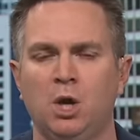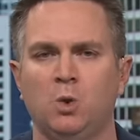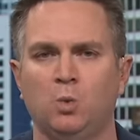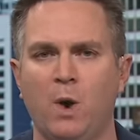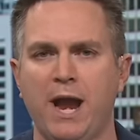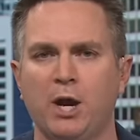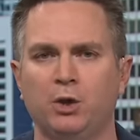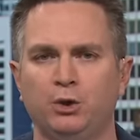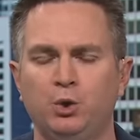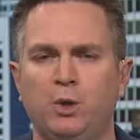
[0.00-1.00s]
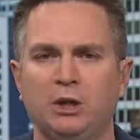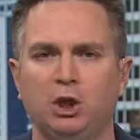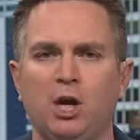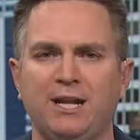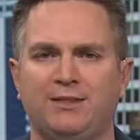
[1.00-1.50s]
where you can
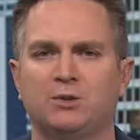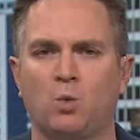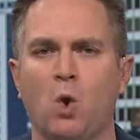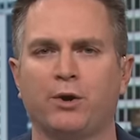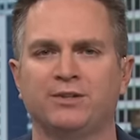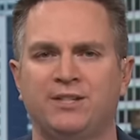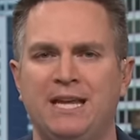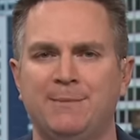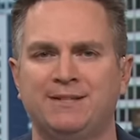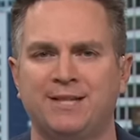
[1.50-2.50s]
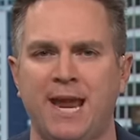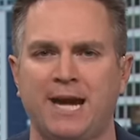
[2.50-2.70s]
look at this Warriors team and say